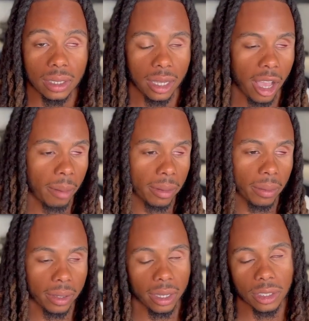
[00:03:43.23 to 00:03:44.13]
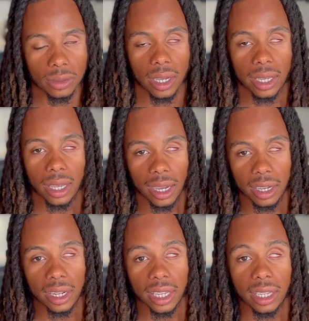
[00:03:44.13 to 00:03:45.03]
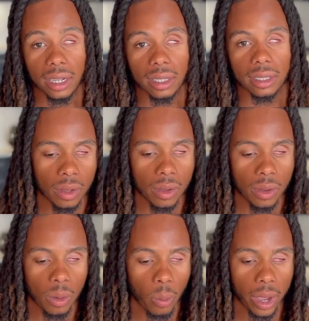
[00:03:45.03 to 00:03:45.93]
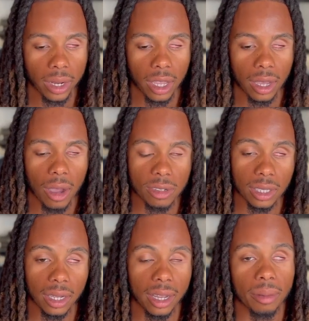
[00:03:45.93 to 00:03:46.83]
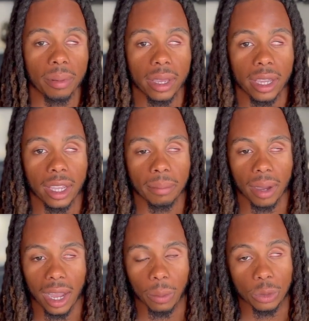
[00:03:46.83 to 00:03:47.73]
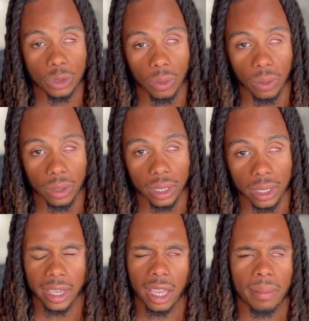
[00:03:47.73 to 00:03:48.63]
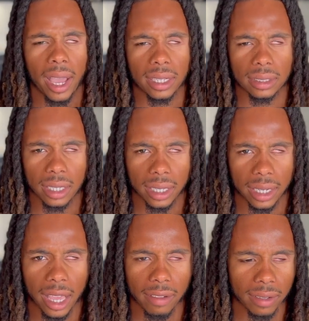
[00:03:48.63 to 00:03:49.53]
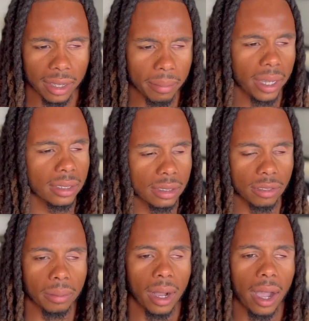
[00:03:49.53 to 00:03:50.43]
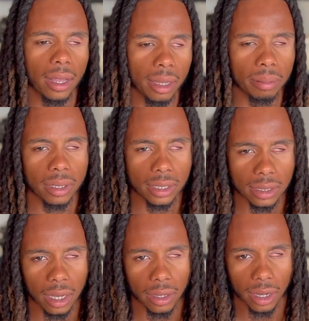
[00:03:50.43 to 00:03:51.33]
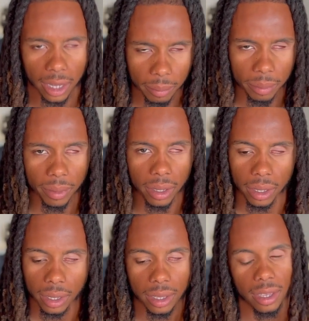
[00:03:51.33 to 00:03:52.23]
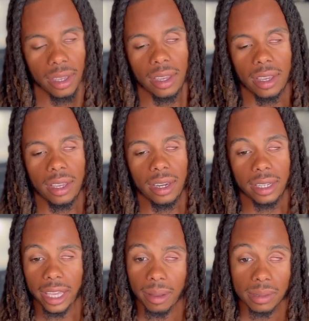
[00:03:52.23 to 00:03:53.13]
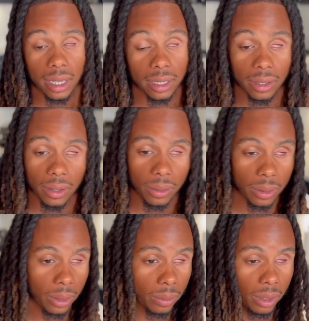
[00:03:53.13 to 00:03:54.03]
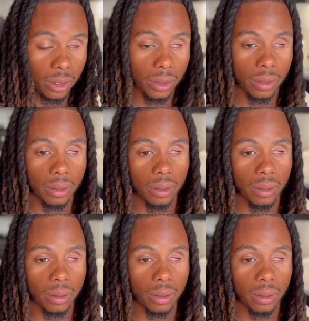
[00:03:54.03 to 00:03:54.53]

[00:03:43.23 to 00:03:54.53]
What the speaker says: I'm like, okay, so I couldn't eat nothing. Waiting, I was in a lot of pain, my eye was swollen. Kept asking like, can I have like medicine for my eye? Like, please, doctor, like I'm in pain. He kept saying, no, no, no.